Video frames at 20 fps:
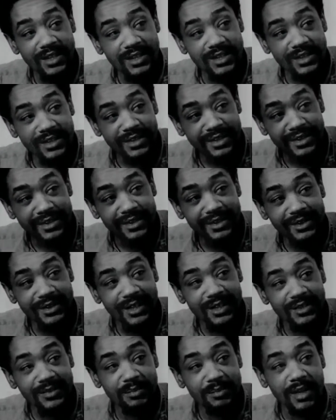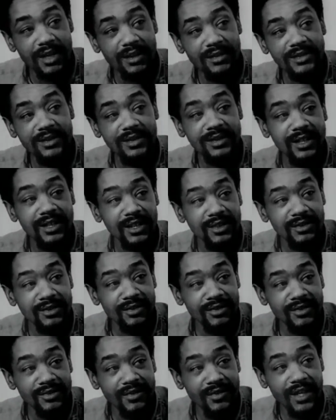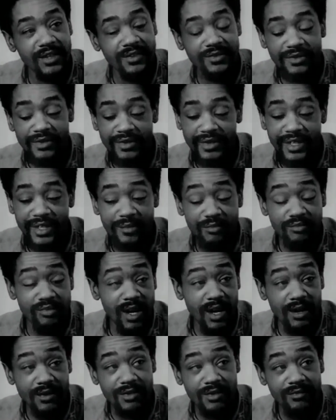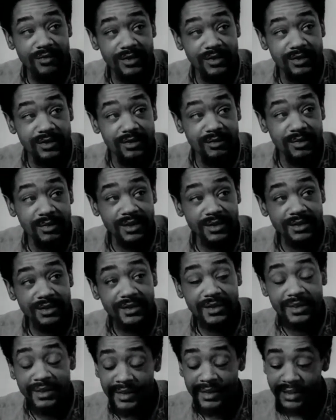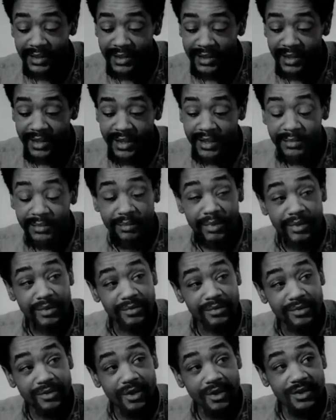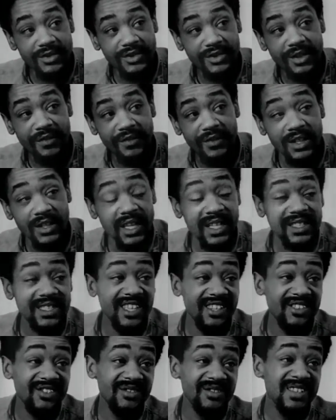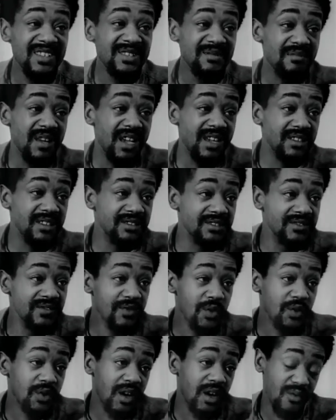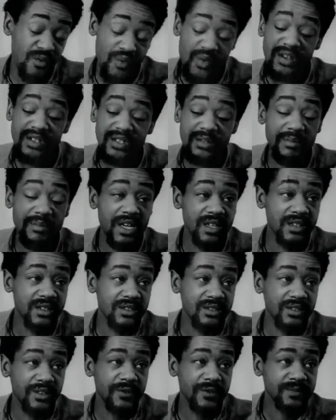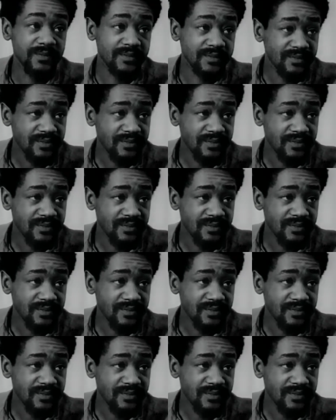It's just melting, and I throw this rice around and let it brown over, you know what I mean? And boom, throw all this stuff in, and I take 3 tomatoes, 1 tomato, you know.